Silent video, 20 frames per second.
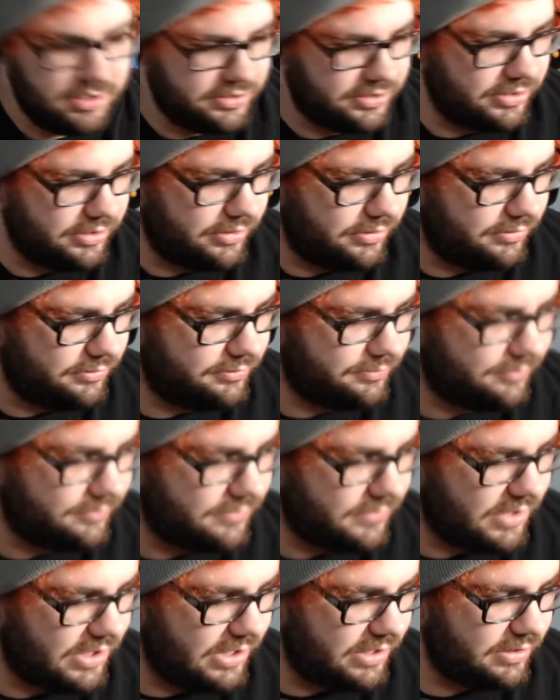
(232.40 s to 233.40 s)
So
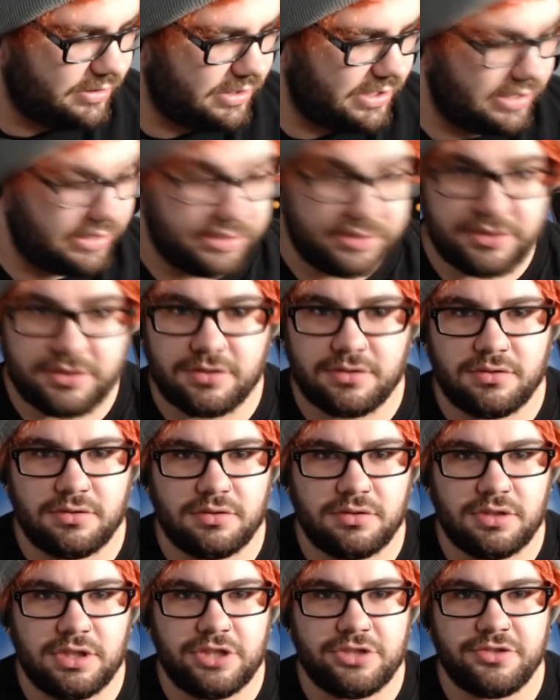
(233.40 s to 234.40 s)
yeah, that looks
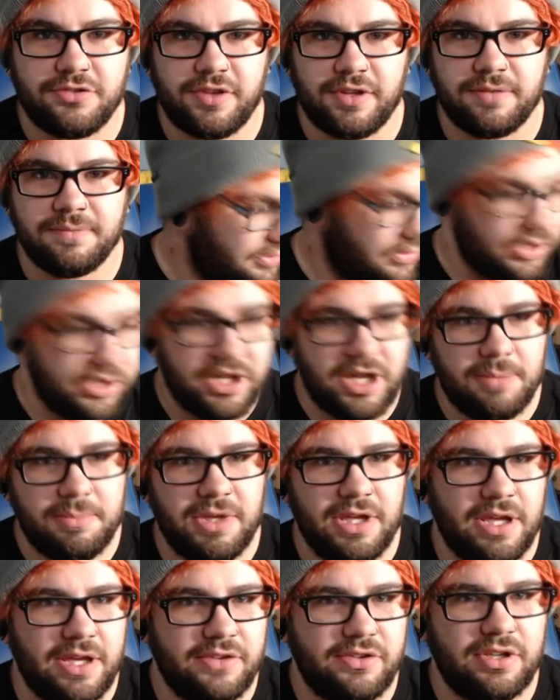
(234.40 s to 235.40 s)
interesting. So
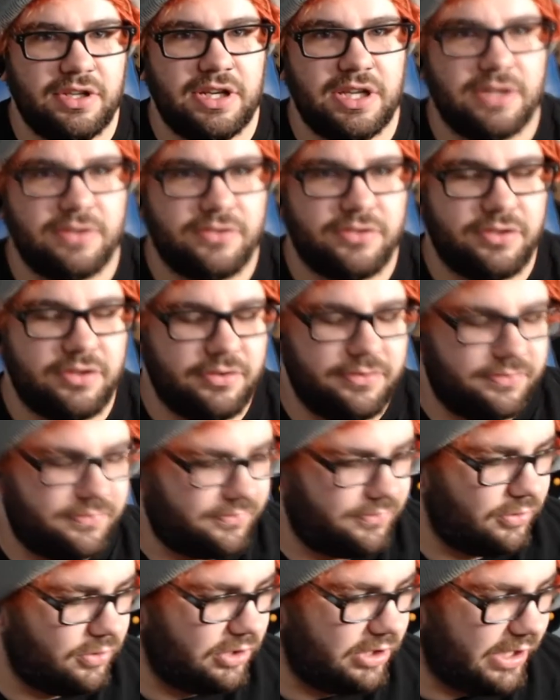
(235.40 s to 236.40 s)
Konami has announced the
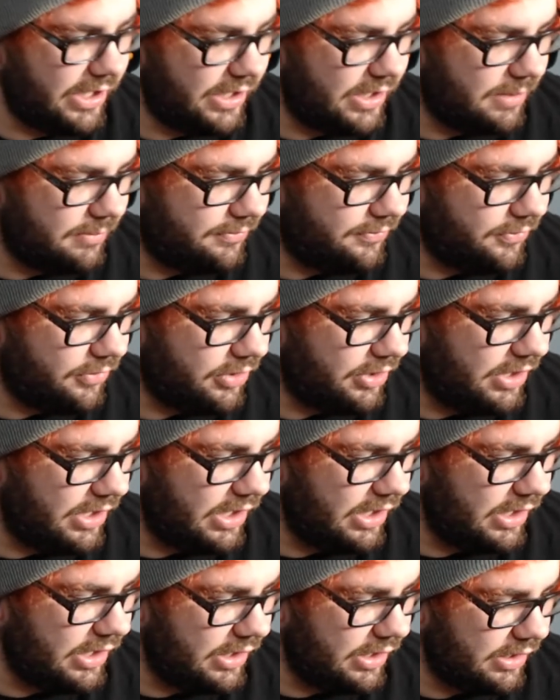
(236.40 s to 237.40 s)
full lineup for
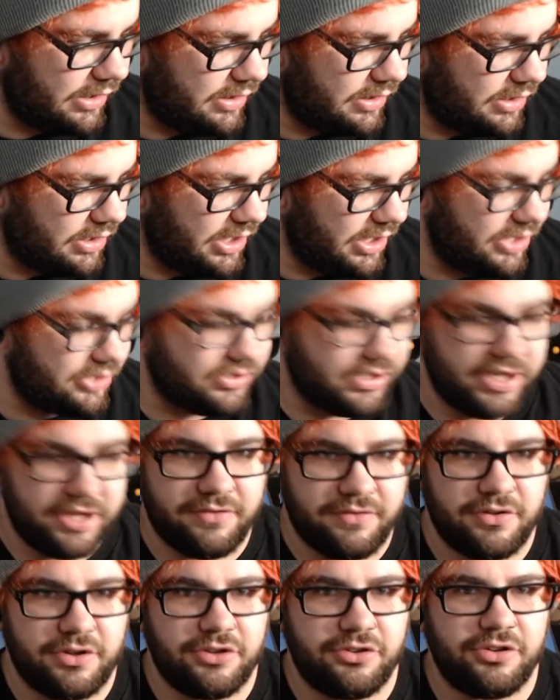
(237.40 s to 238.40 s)
the Contra
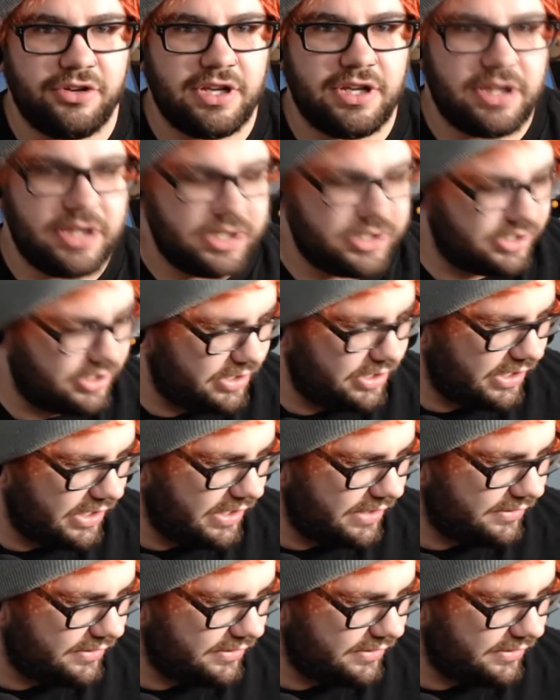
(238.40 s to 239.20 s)
Anniversary Collection, I